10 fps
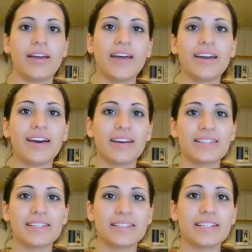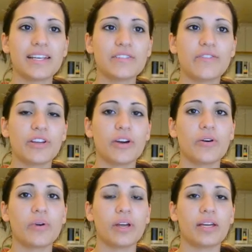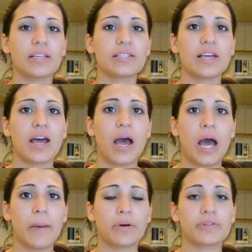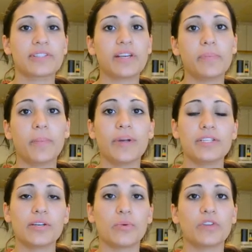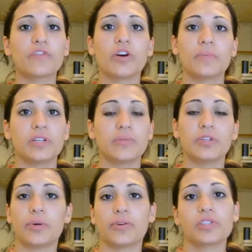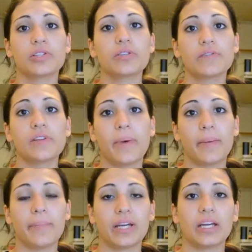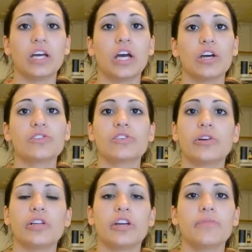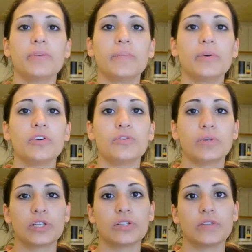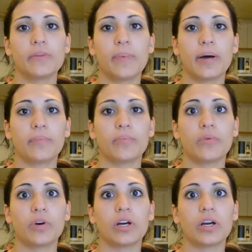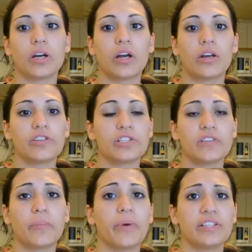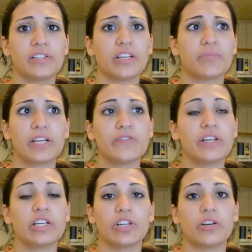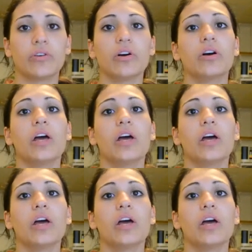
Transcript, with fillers: Hey guys, today's video is about supplementing with formula when you are exclusively pumping. So a lot of people who exclusively pump, or just even breastfeeding in general,